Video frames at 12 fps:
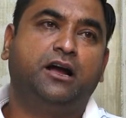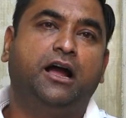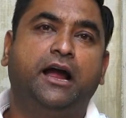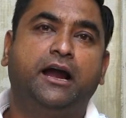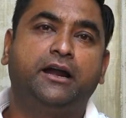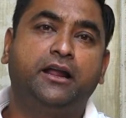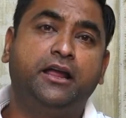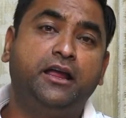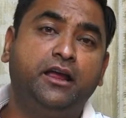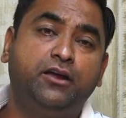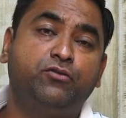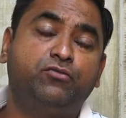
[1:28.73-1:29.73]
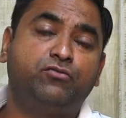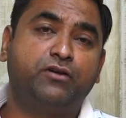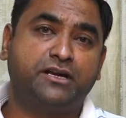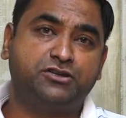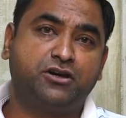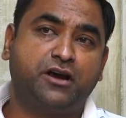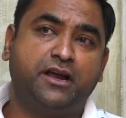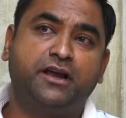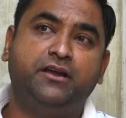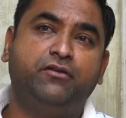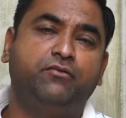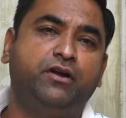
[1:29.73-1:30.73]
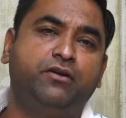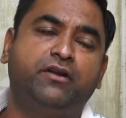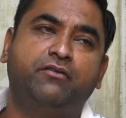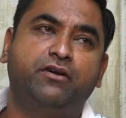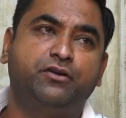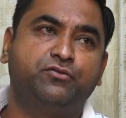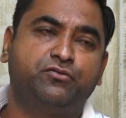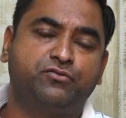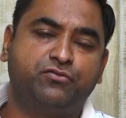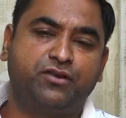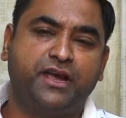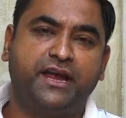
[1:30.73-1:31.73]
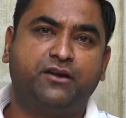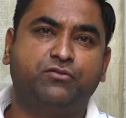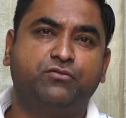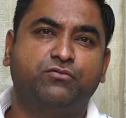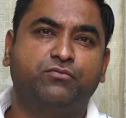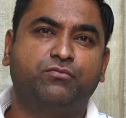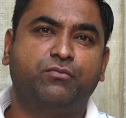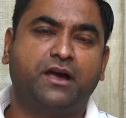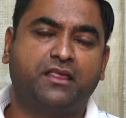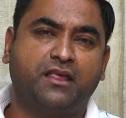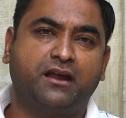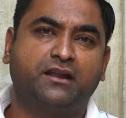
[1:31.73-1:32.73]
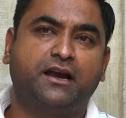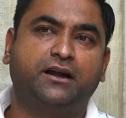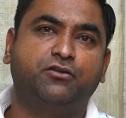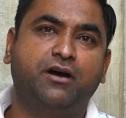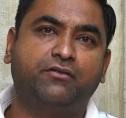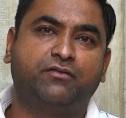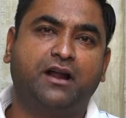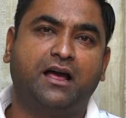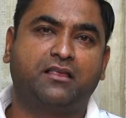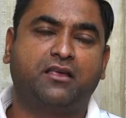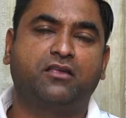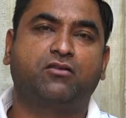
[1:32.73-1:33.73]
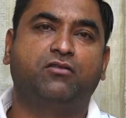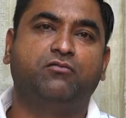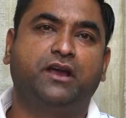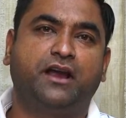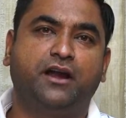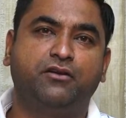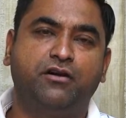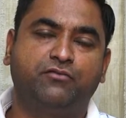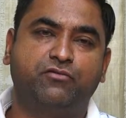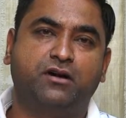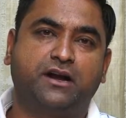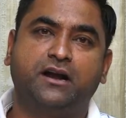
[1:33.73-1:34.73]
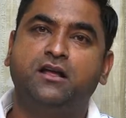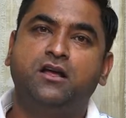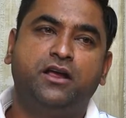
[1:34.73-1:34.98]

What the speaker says: And he used to enjoy. We never used to say to my son that you have classes on weekend, you have to attend.